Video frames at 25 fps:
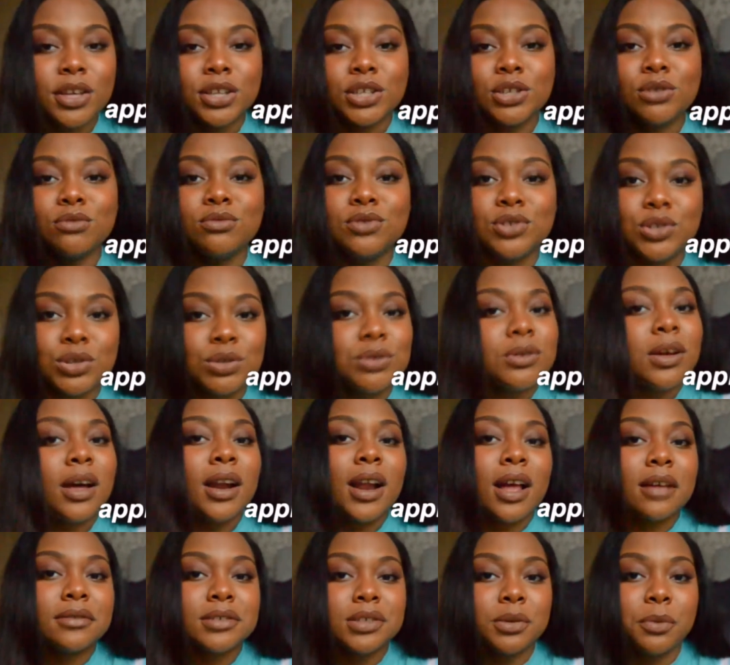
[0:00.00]
You do
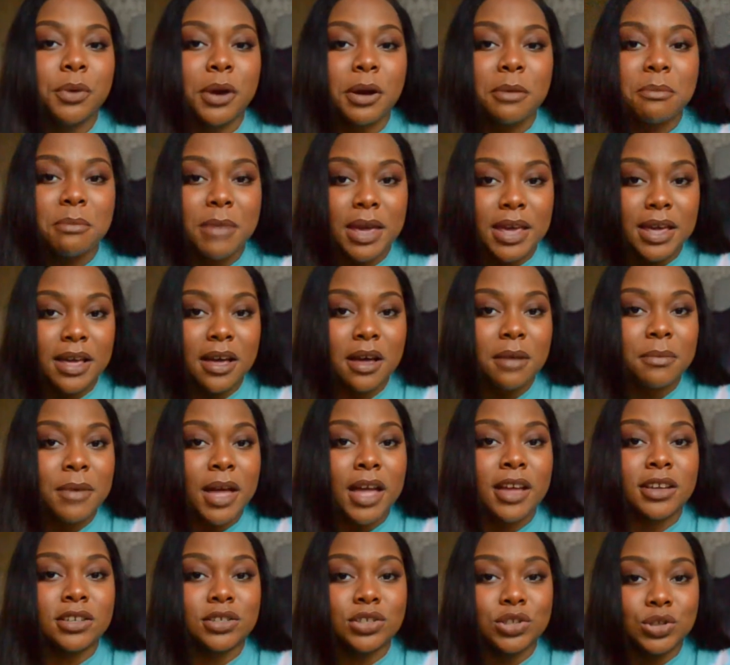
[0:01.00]
not have to wear makeup
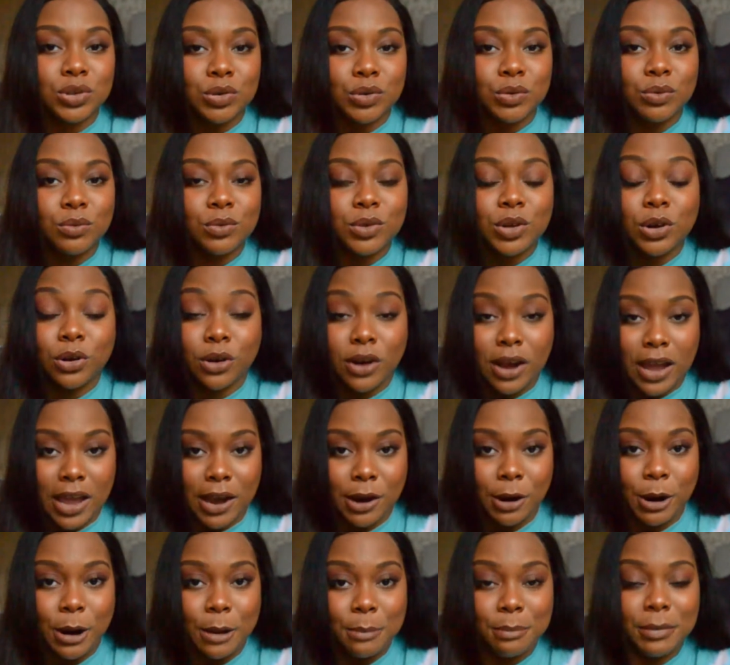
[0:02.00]
and do your
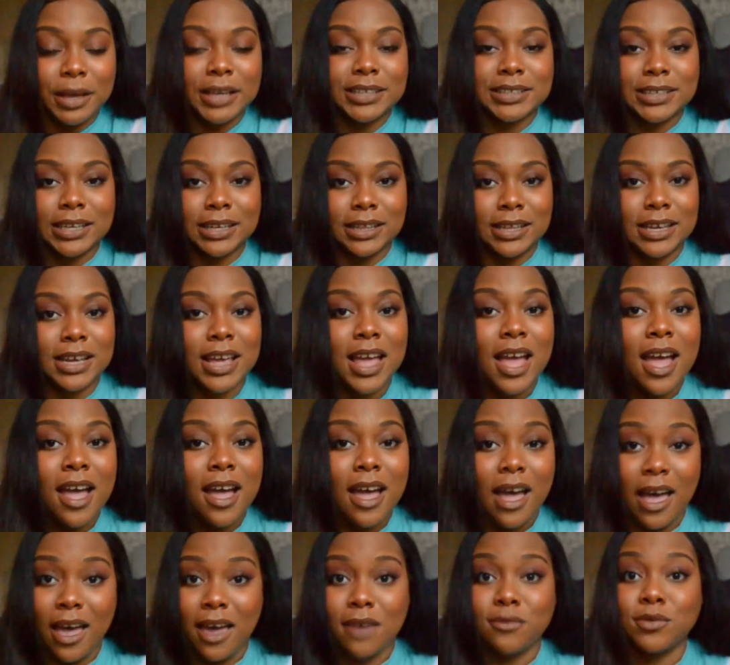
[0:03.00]
hair amazingly
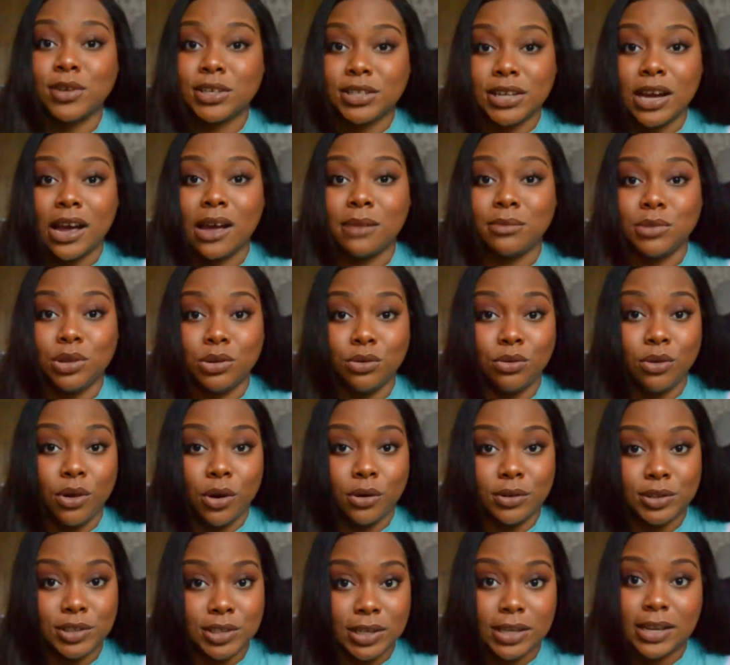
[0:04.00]
every time you
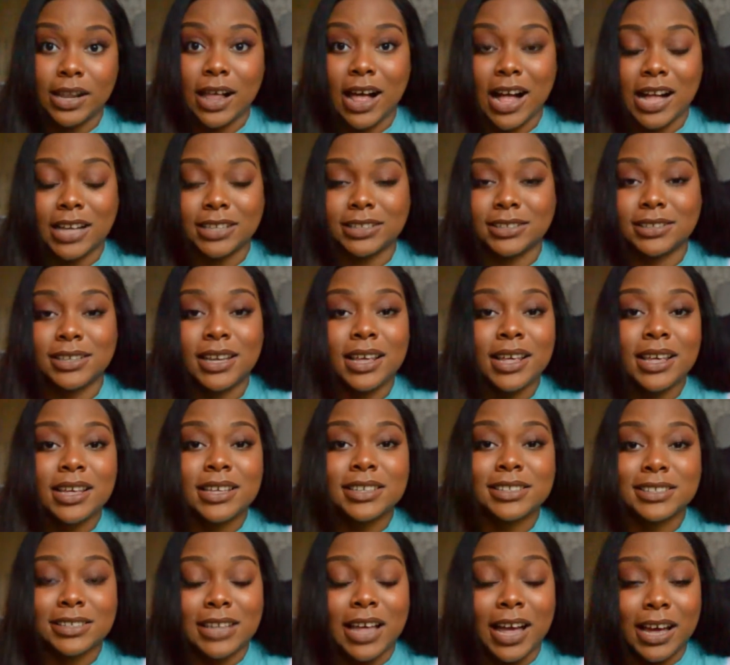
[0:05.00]
go to
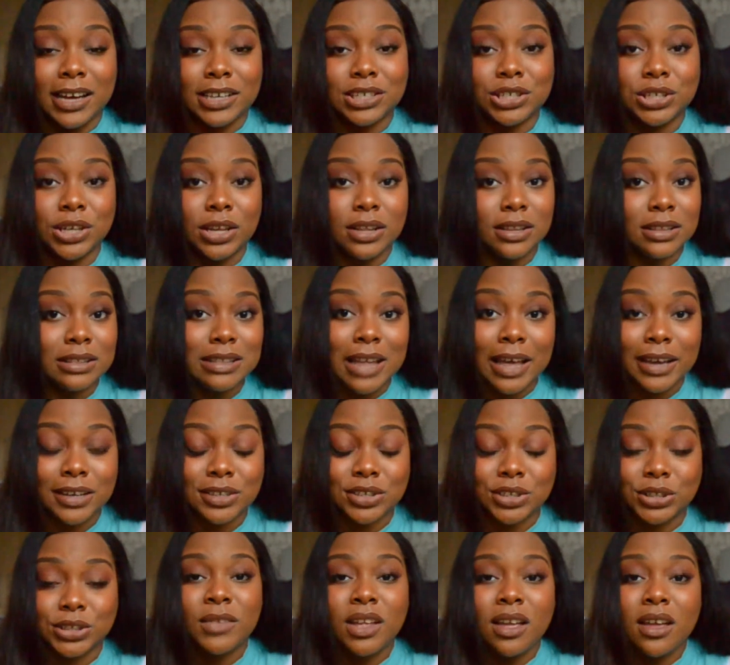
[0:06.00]

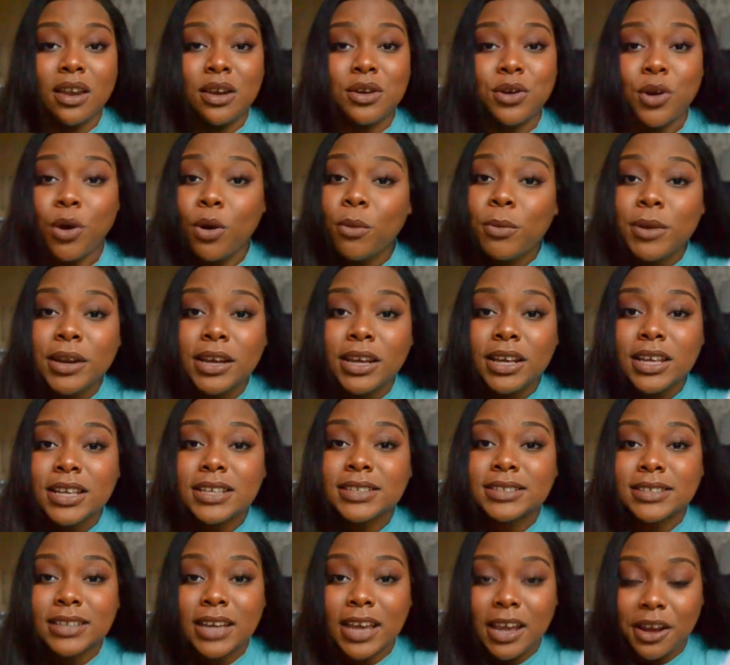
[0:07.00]
class/lecture. Nobody
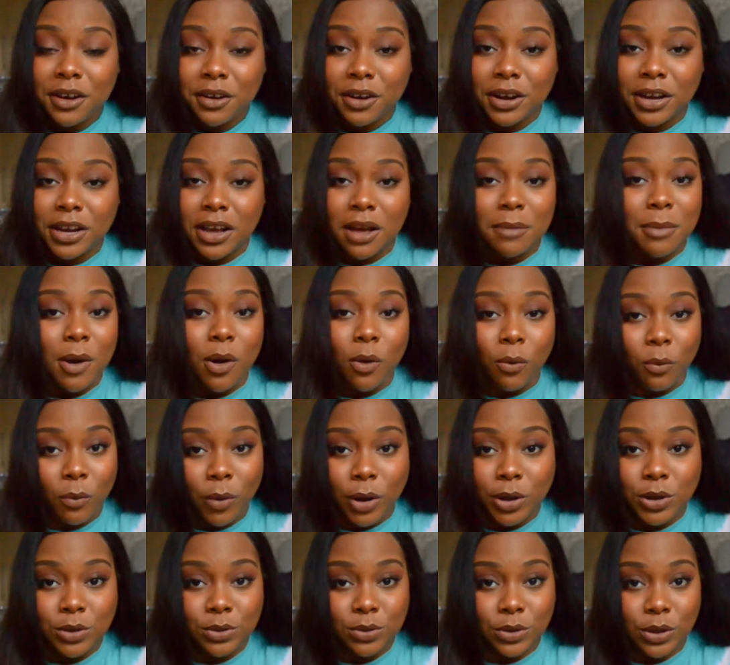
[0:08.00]
is caring about
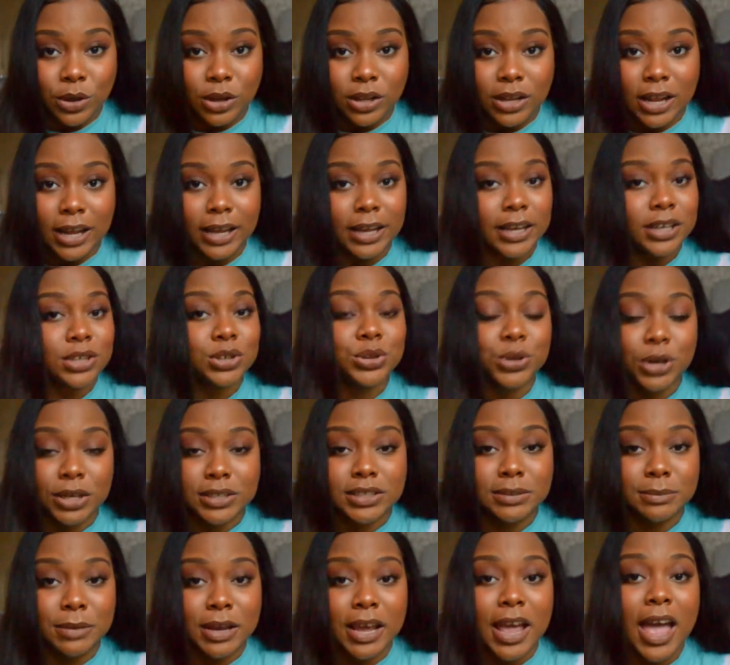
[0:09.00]
what you look like.
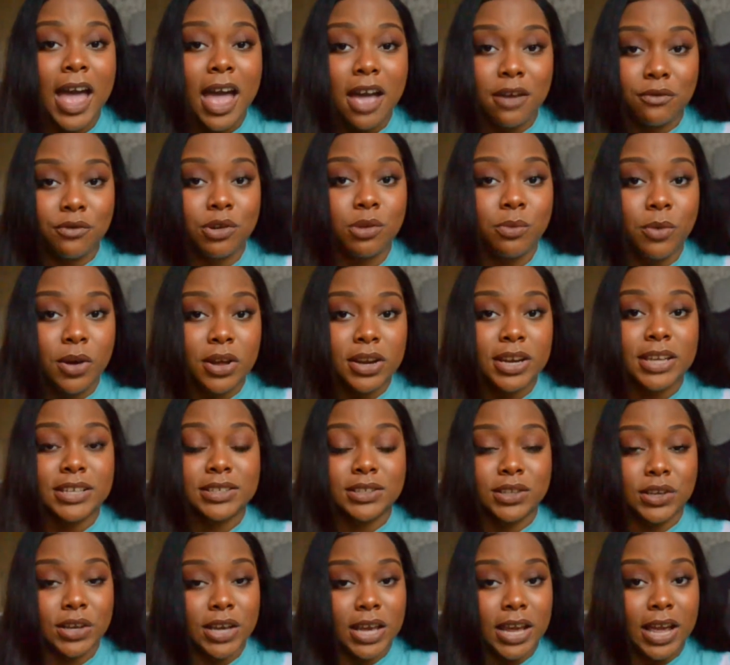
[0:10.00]
Trust me, everyone
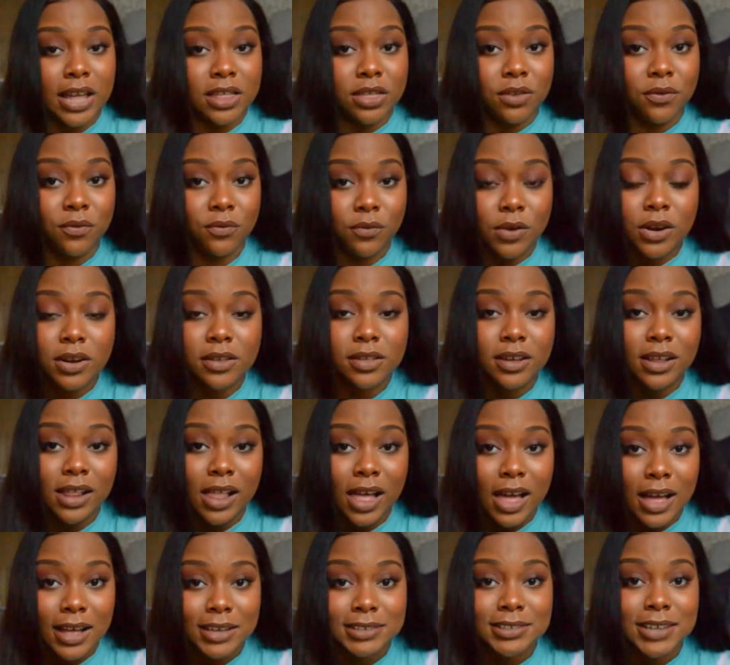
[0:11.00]
is looking at the front of the
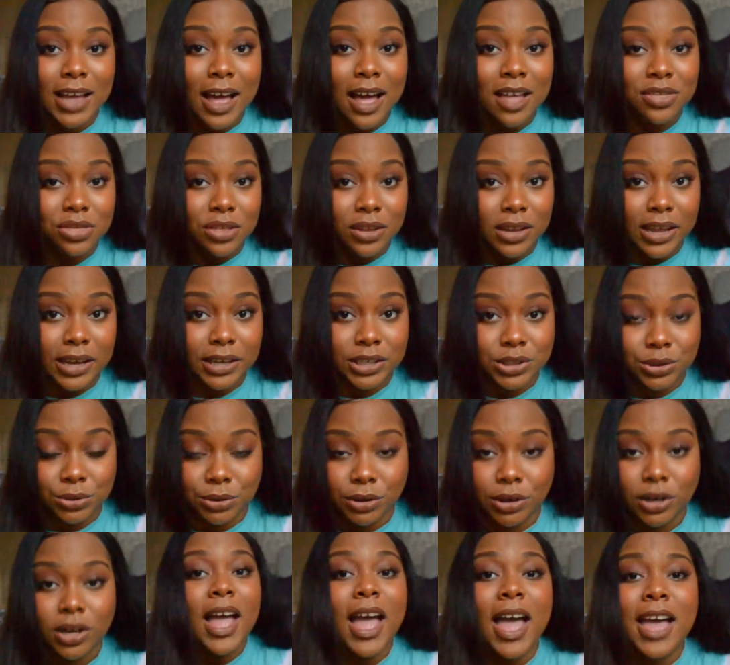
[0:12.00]
class at the
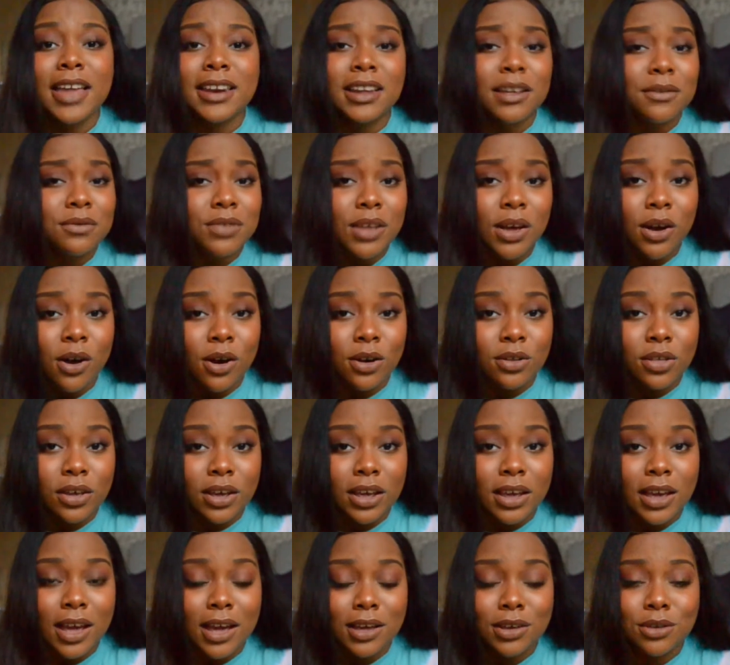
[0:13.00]
lecture. And if they are
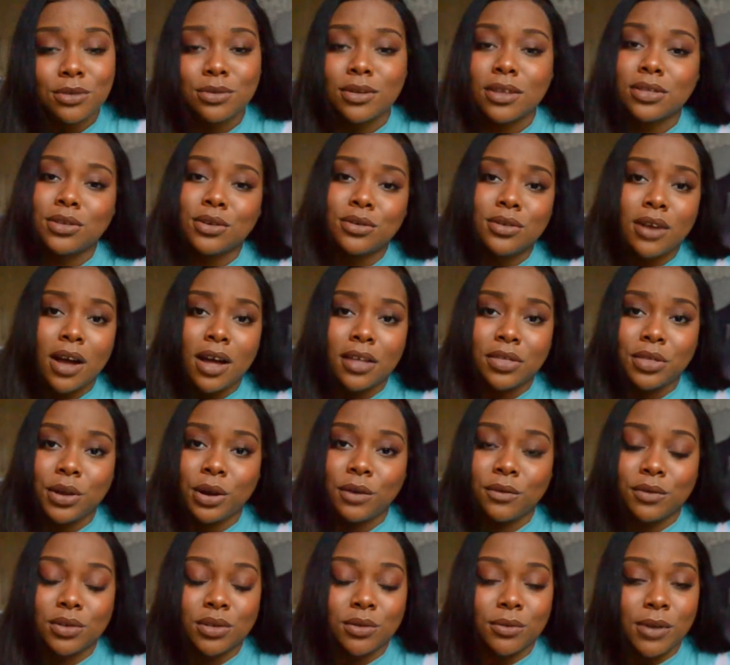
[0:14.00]
looking at you, then they're not
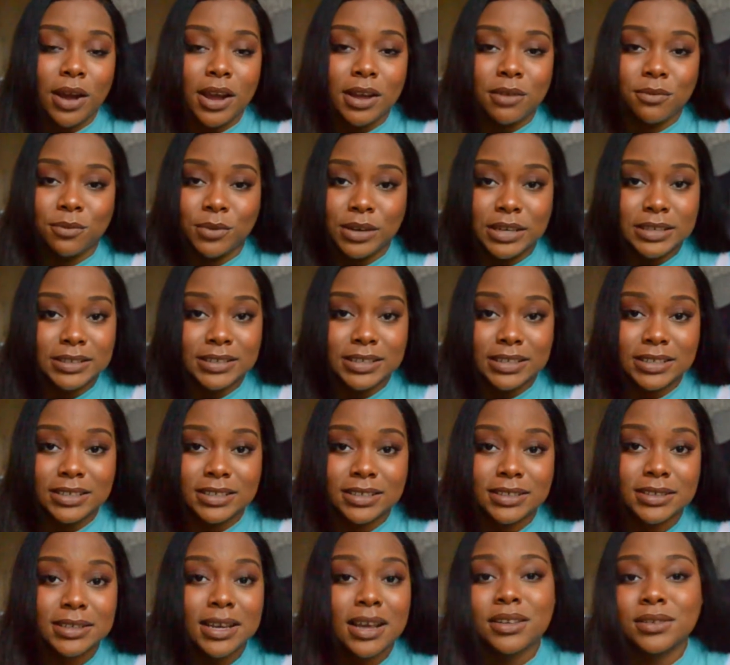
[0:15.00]
there for the right
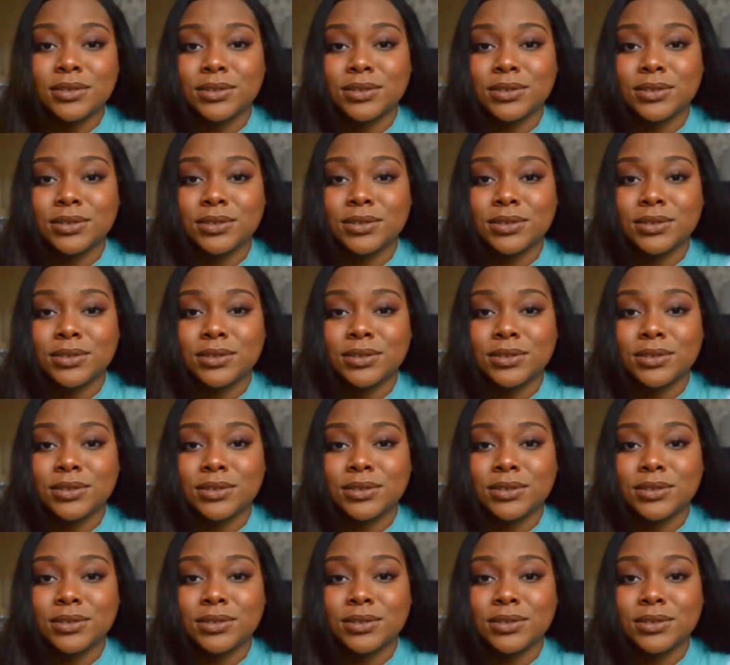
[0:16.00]
reasons.